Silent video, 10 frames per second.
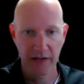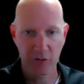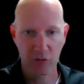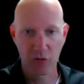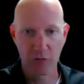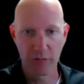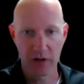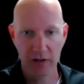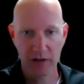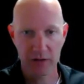in the rule
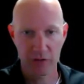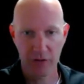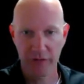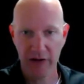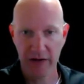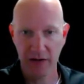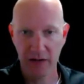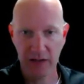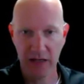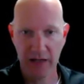book, or you can find it
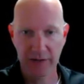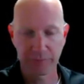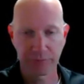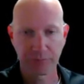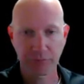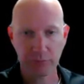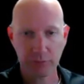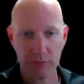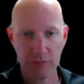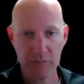online.
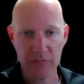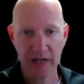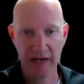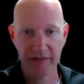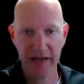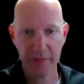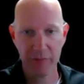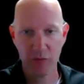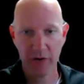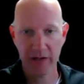And at that
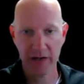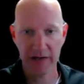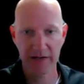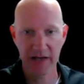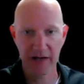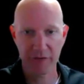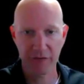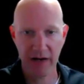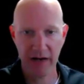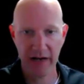point,
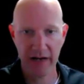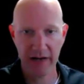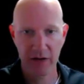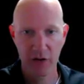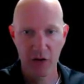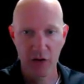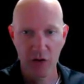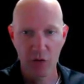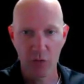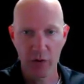identify
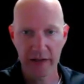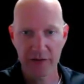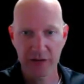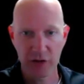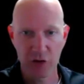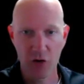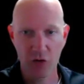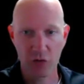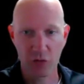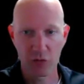what
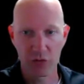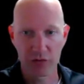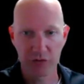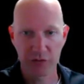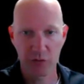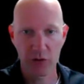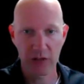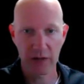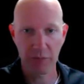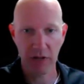local rules
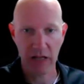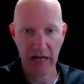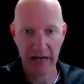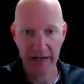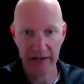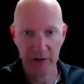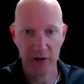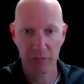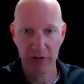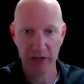will apply and
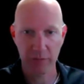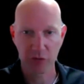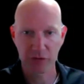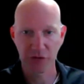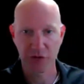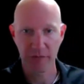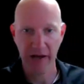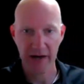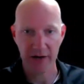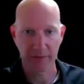are applicable to your
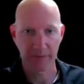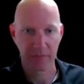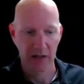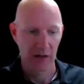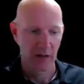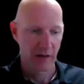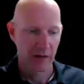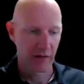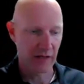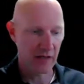matter.
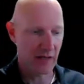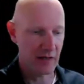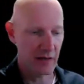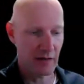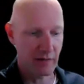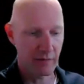The